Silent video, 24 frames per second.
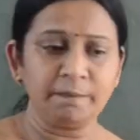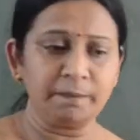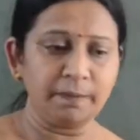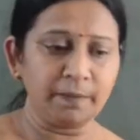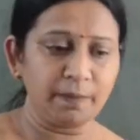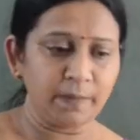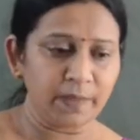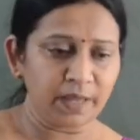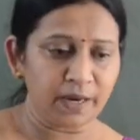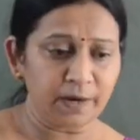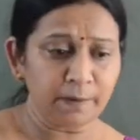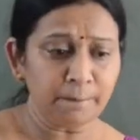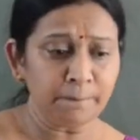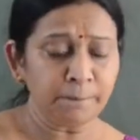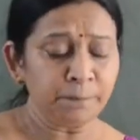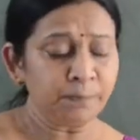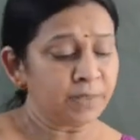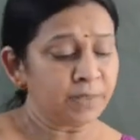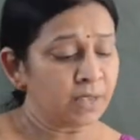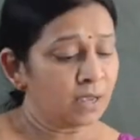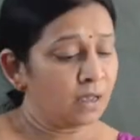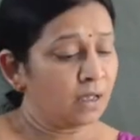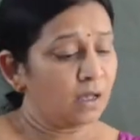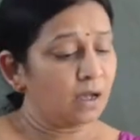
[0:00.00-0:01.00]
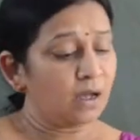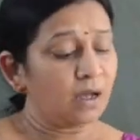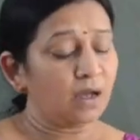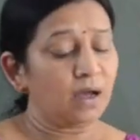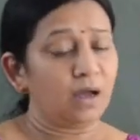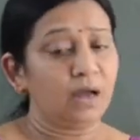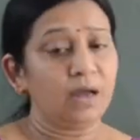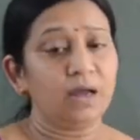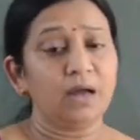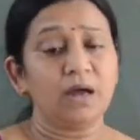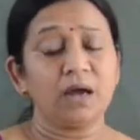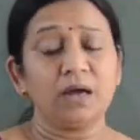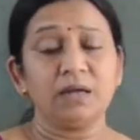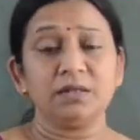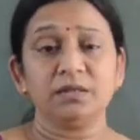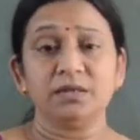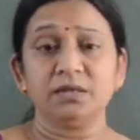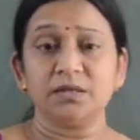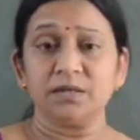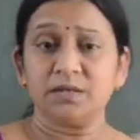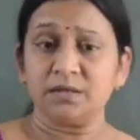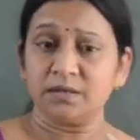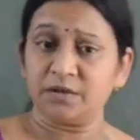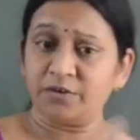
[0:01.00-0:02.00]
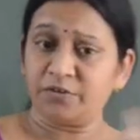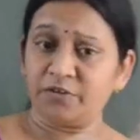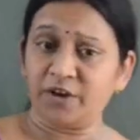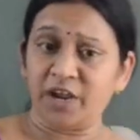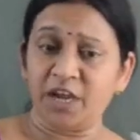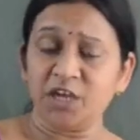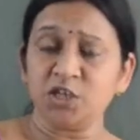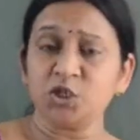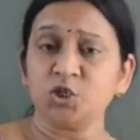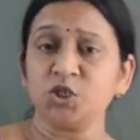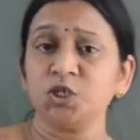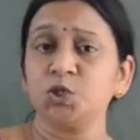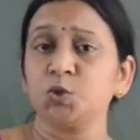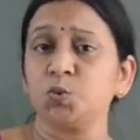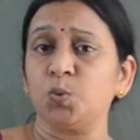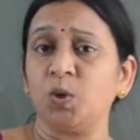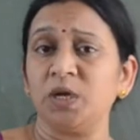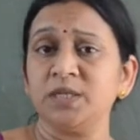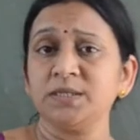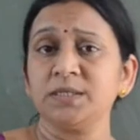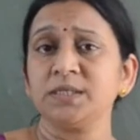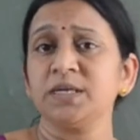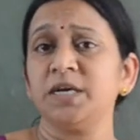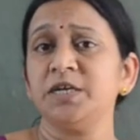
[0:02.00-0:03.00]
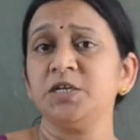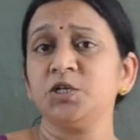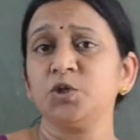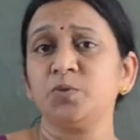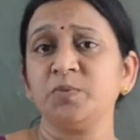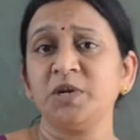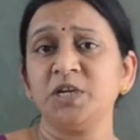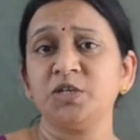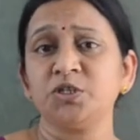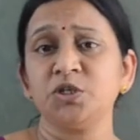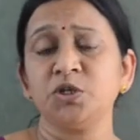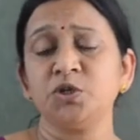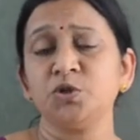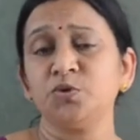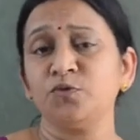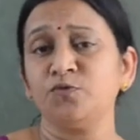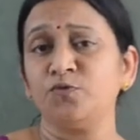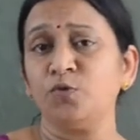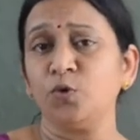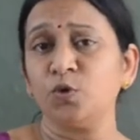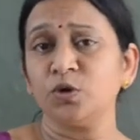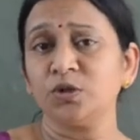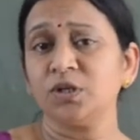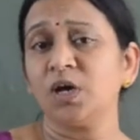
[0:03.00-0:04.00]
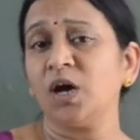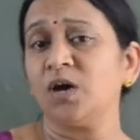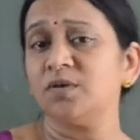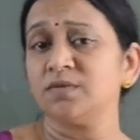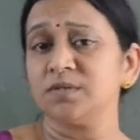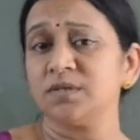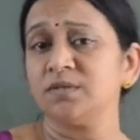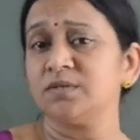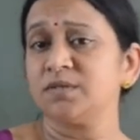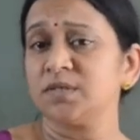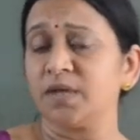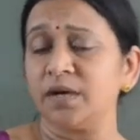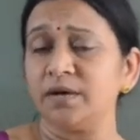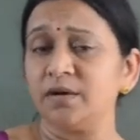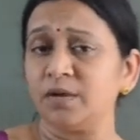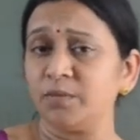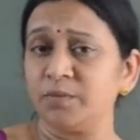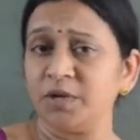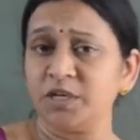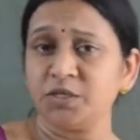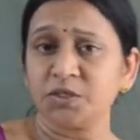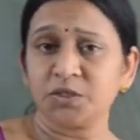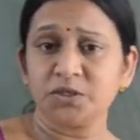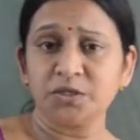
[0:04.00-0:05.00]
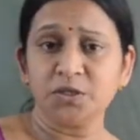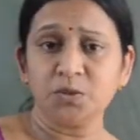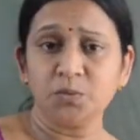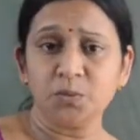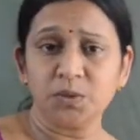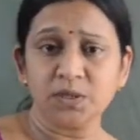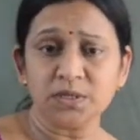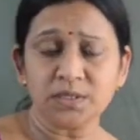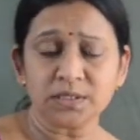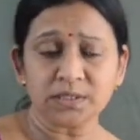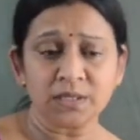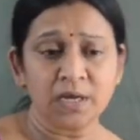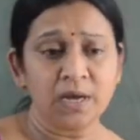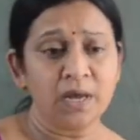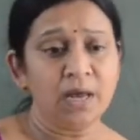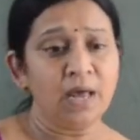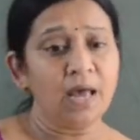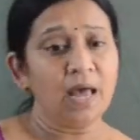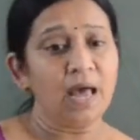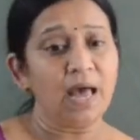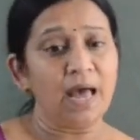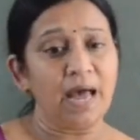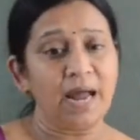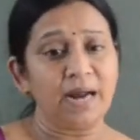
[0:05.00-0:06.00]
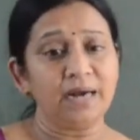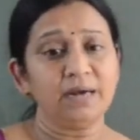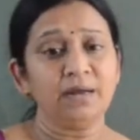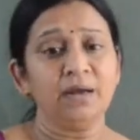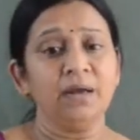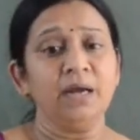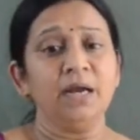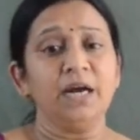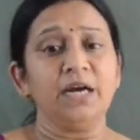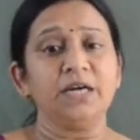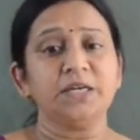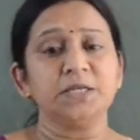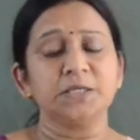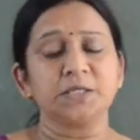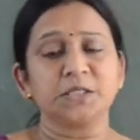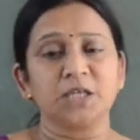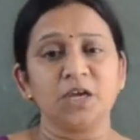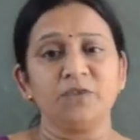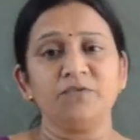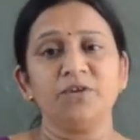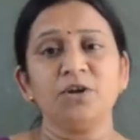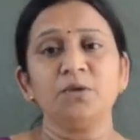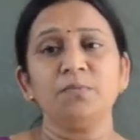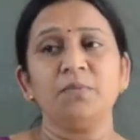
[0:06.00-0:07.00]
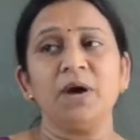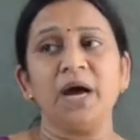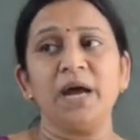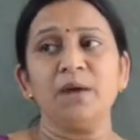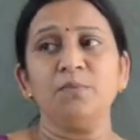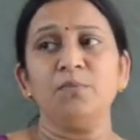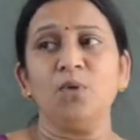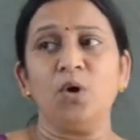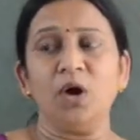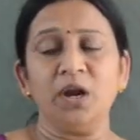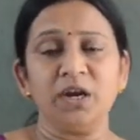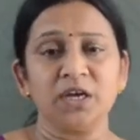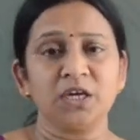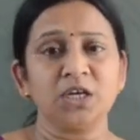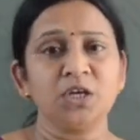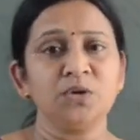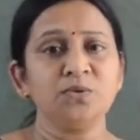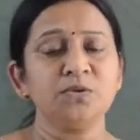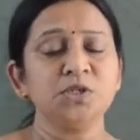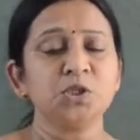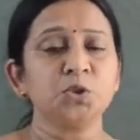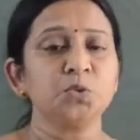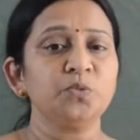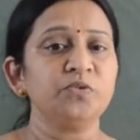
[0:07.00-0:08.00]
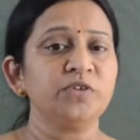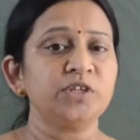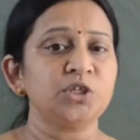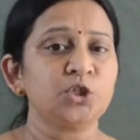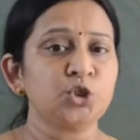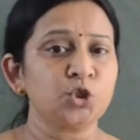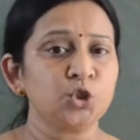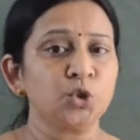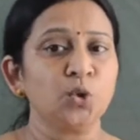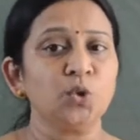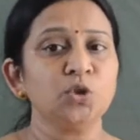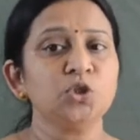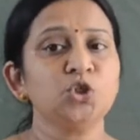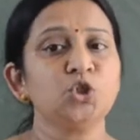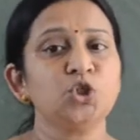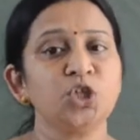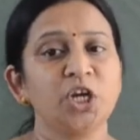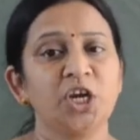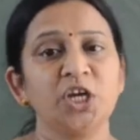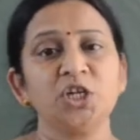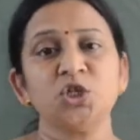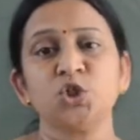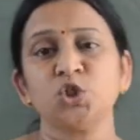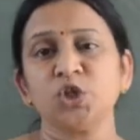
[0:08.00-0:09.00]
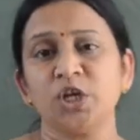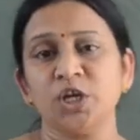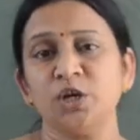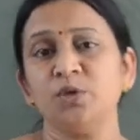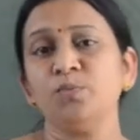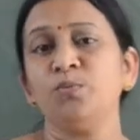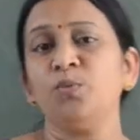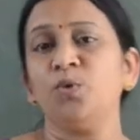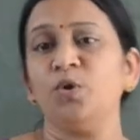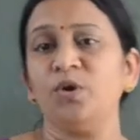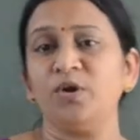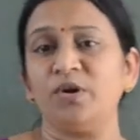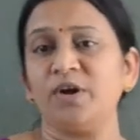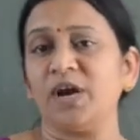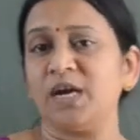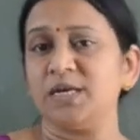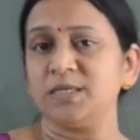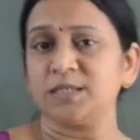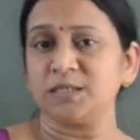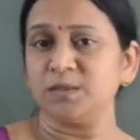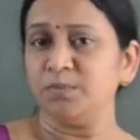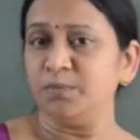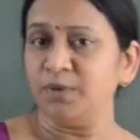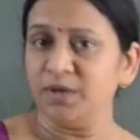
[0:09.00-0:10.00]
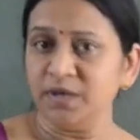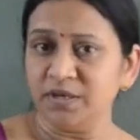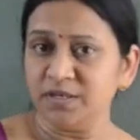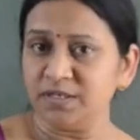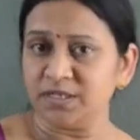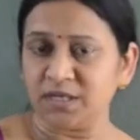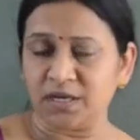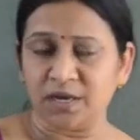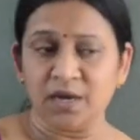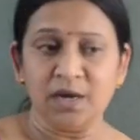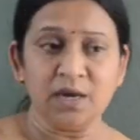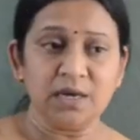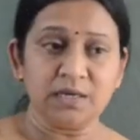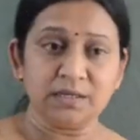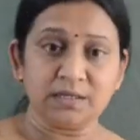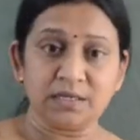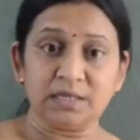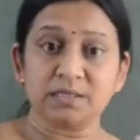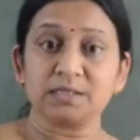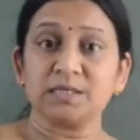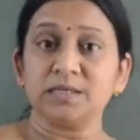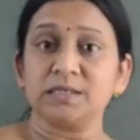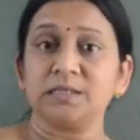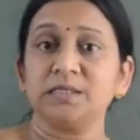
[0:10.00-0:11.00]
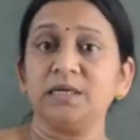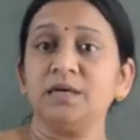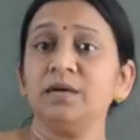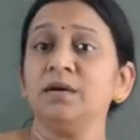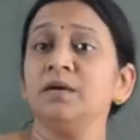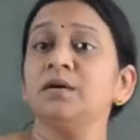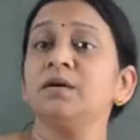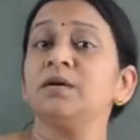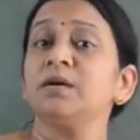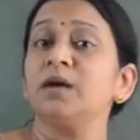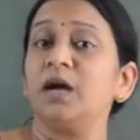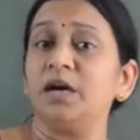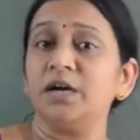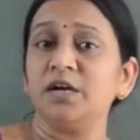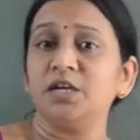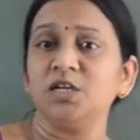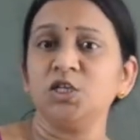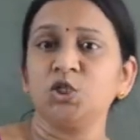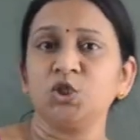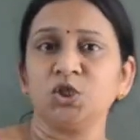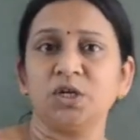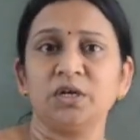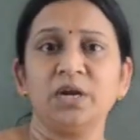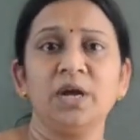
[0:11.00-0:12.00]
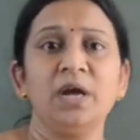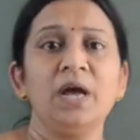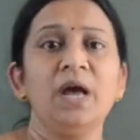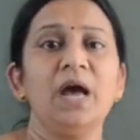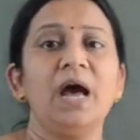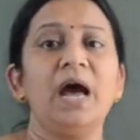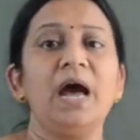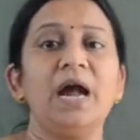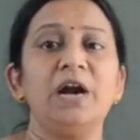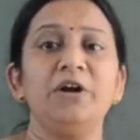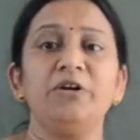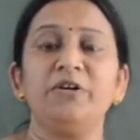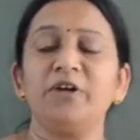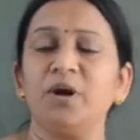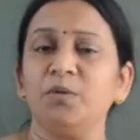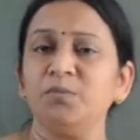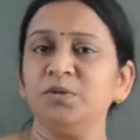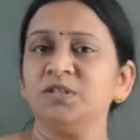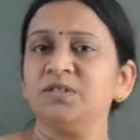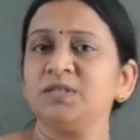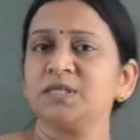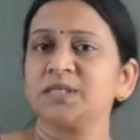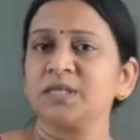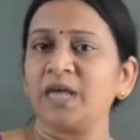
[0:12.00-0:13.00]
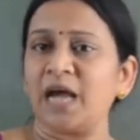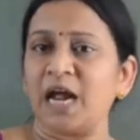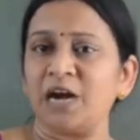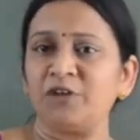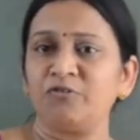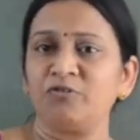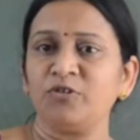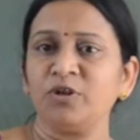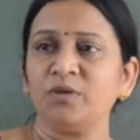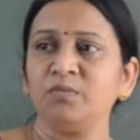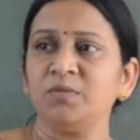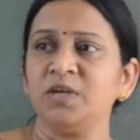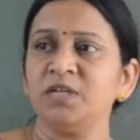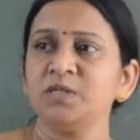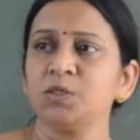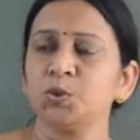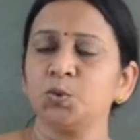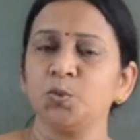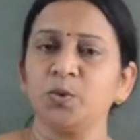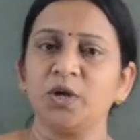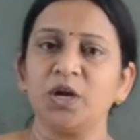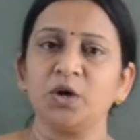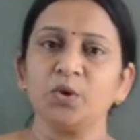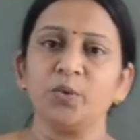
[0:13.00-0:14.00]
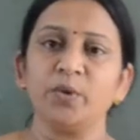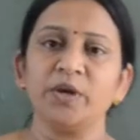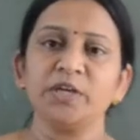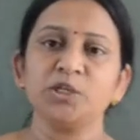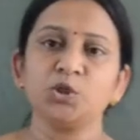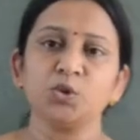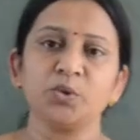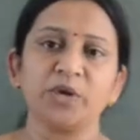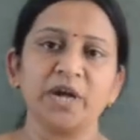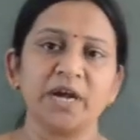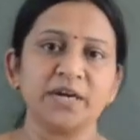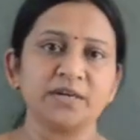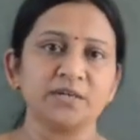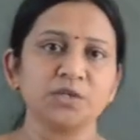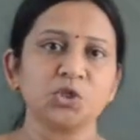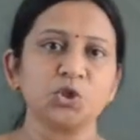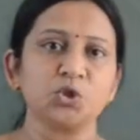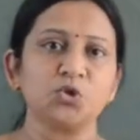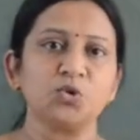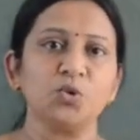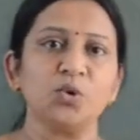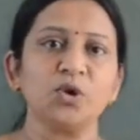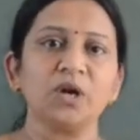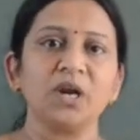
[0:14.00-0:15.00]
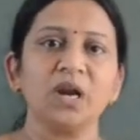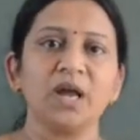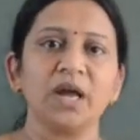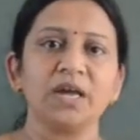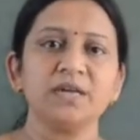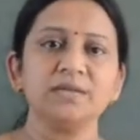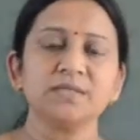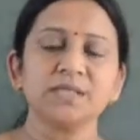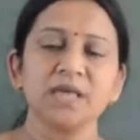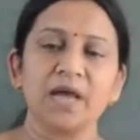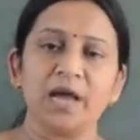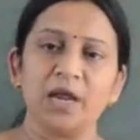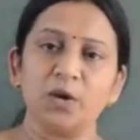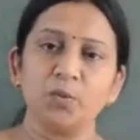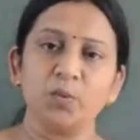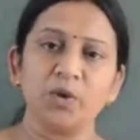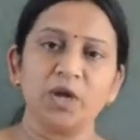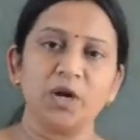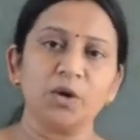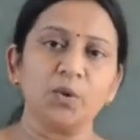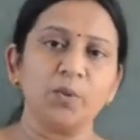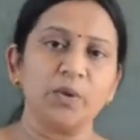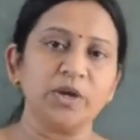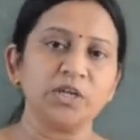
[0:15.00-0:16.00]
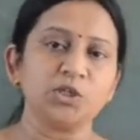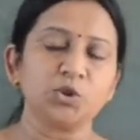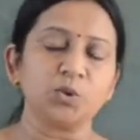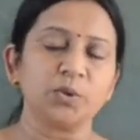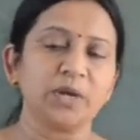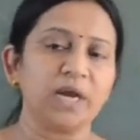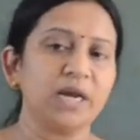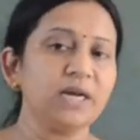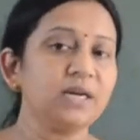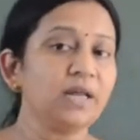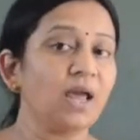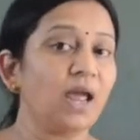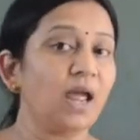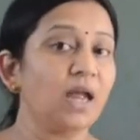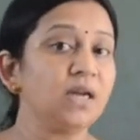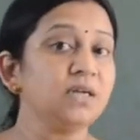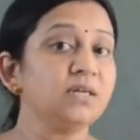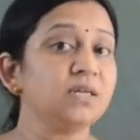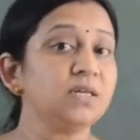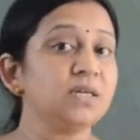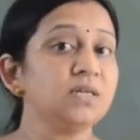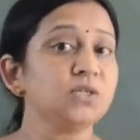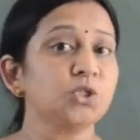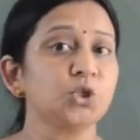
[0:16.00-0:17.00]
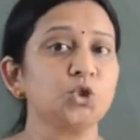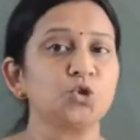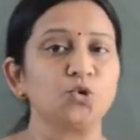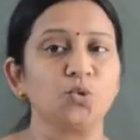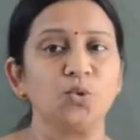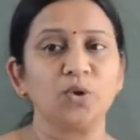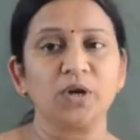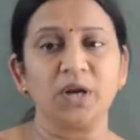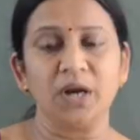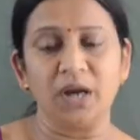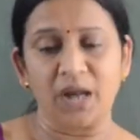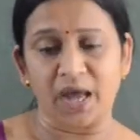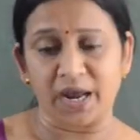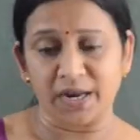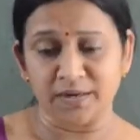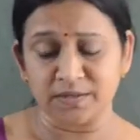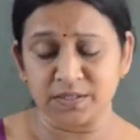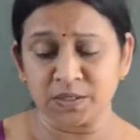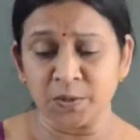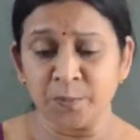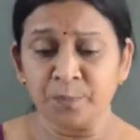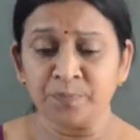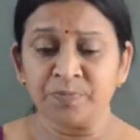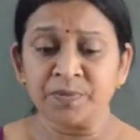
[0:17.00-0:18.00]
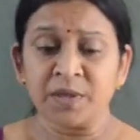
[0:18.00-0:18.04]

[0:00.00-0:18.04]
Then the range is 1 centimeter to 4000 centimeter inverse, and it is given by molecules which show change in polarizability. This is the condition. And Raman scattering means we are going to get stroke lines and we are going to get anti-stroke lines.